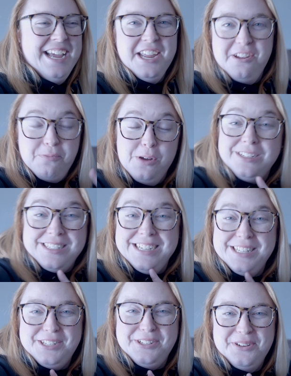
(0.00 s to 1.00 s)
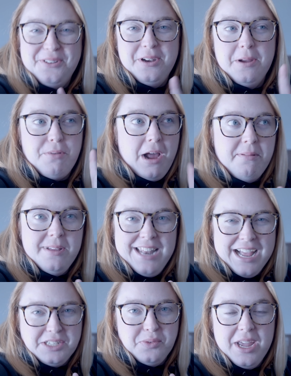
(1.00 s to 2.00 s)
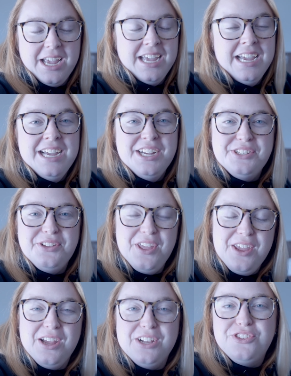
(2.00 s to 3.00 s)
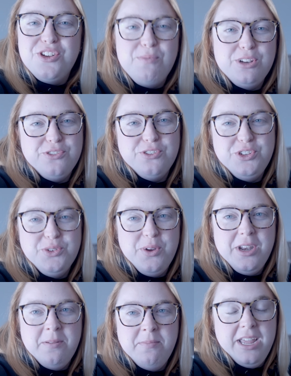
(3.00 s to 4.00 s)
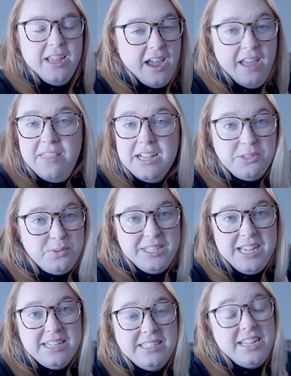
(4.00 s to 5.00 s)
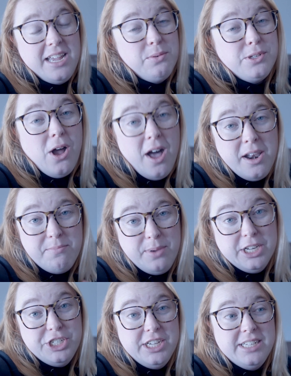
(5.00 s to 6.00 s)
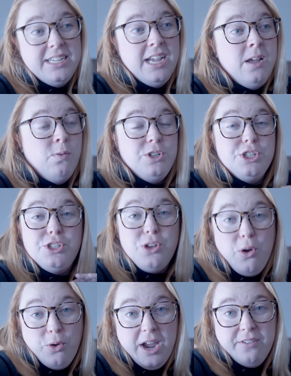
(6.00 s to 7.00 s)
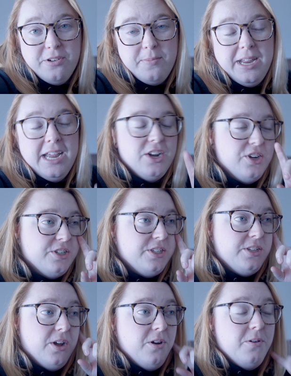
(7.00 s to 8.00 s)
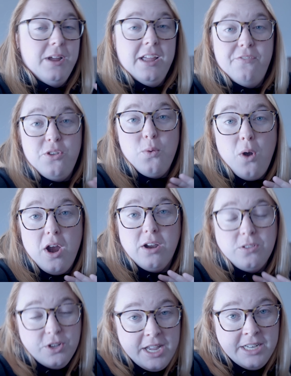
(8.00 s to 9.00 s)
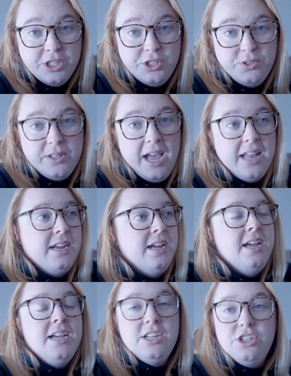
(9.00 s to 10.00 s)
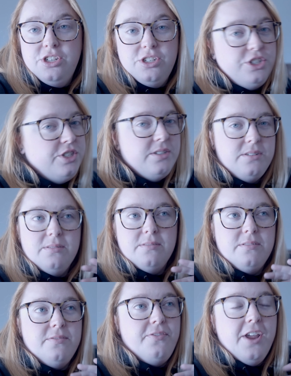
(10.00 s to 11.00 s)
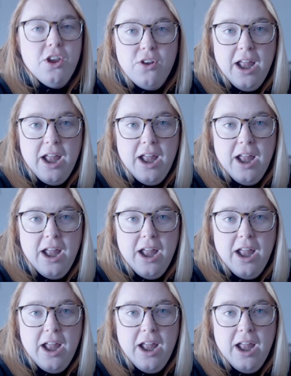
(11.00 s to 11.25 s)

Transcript: You will see it soon, probably next week. So thank you guys so much for joining me. This was easy. It was on a budget, which is so great for beginners. So if you are looking to do that, just figure it